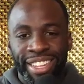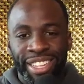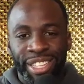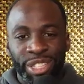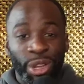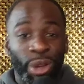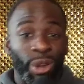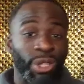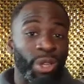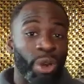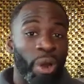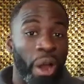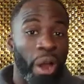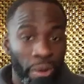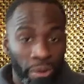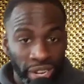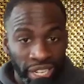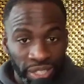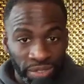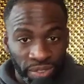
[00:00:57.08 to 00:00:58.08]
Those are
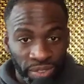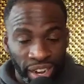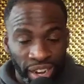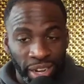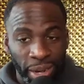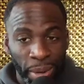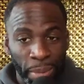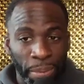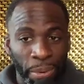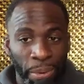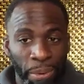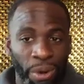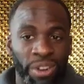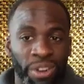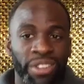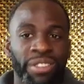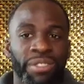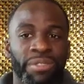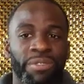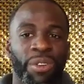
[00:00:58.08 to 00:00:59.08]
always very
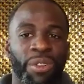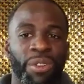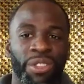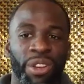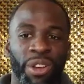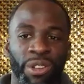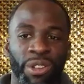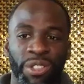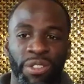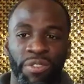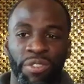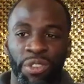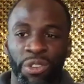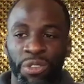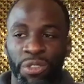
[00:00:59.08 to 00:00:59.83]
important for those of you